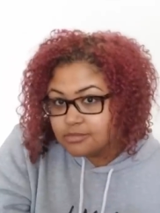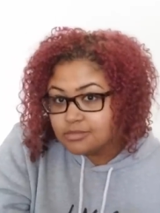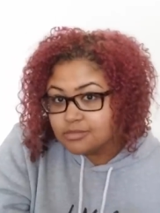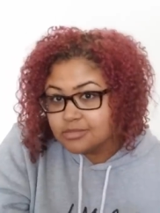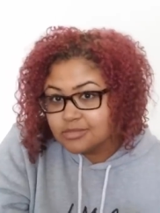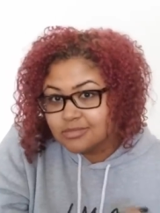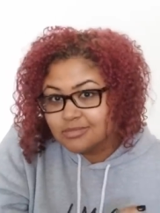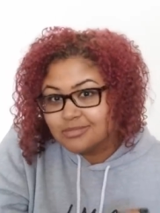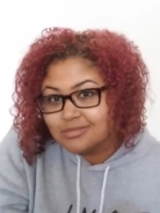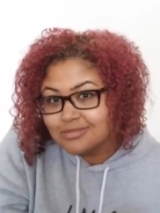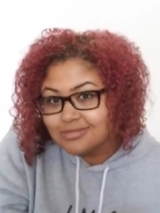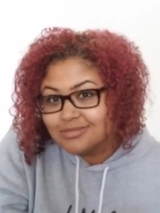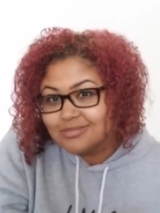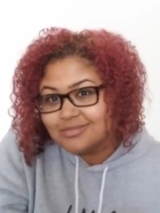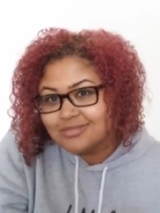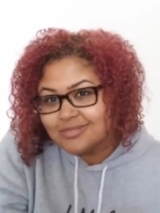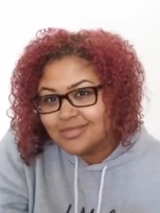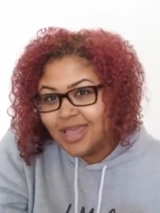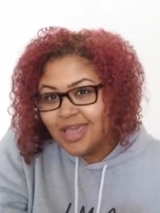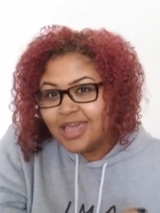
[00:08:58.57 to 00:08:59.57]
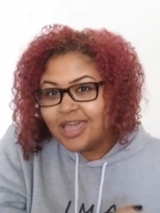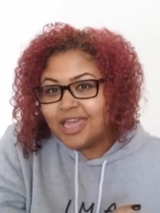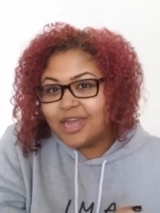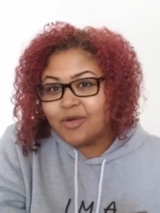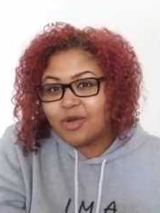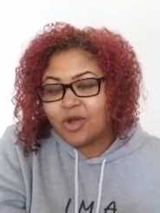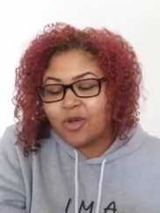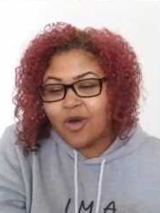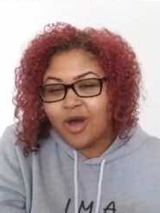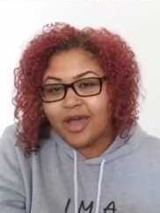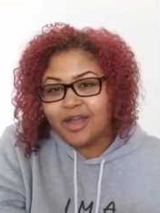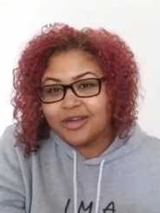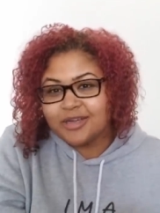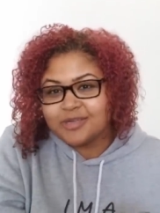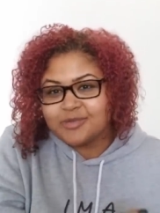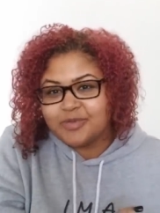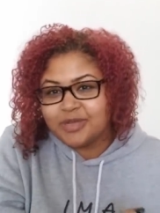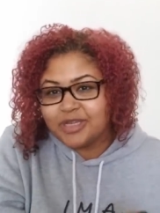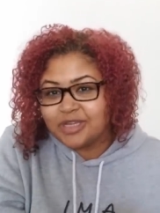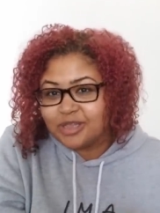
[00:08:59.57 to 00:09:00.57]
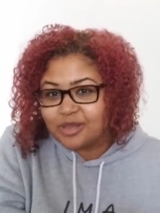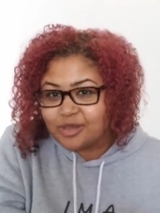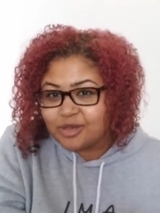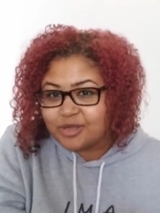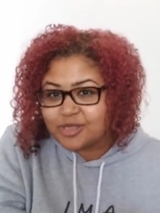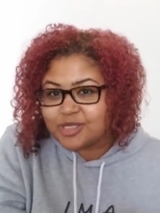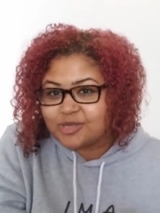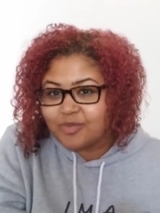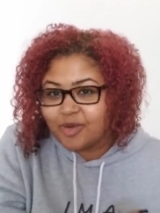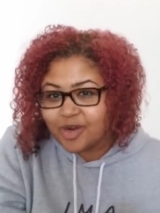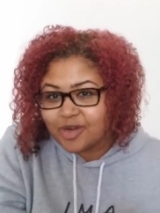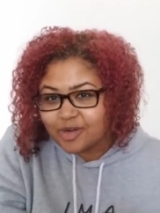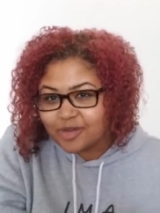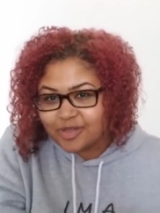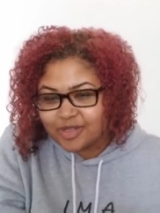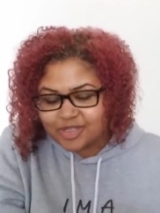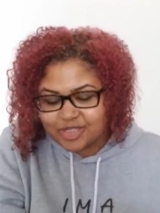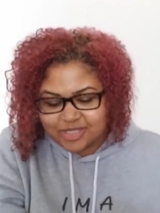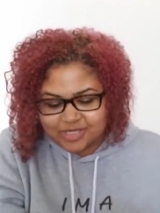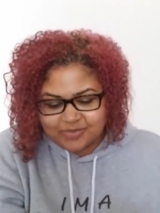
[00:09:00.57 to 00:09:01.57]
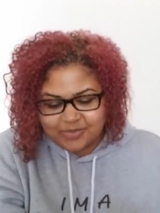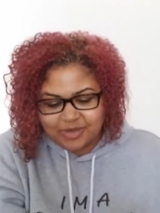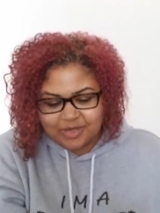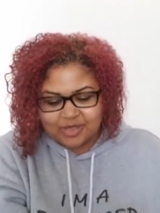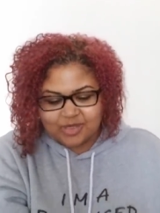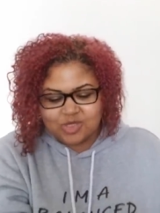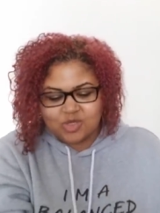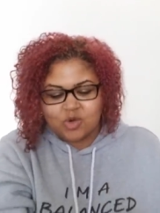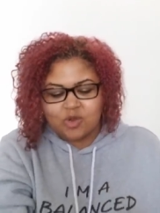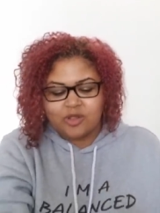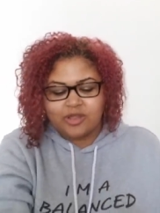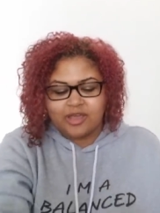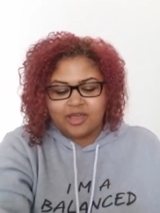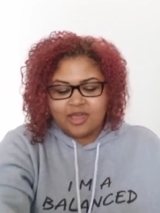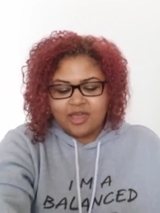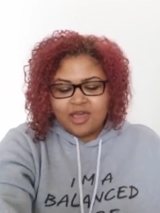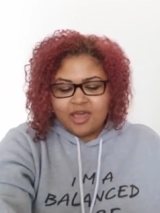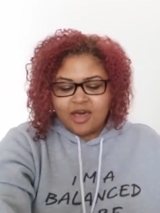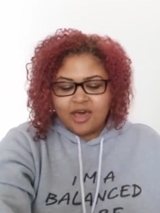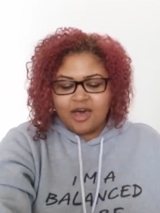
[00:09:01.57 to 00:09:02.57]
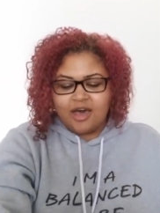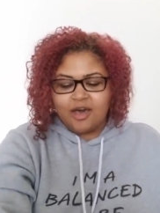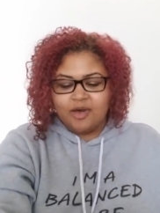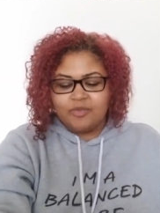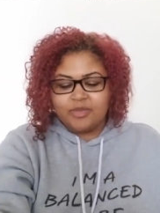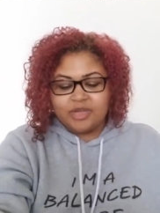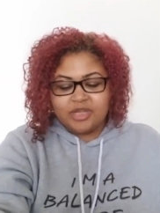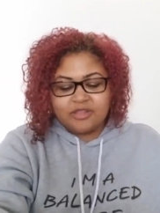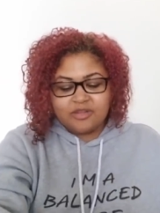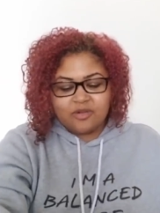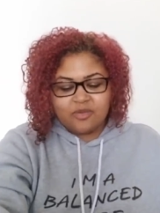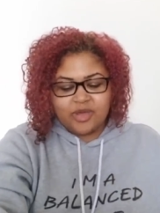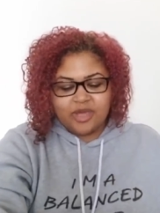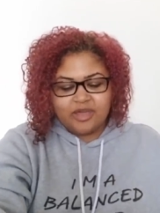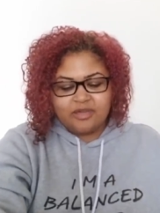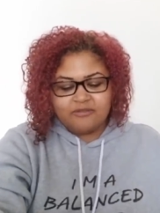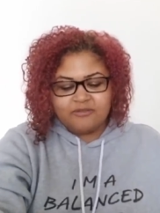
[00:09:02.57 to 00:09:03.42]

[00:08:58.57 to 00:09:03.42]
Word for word: it requires being a little smarter than just being controlling. Um, but either way,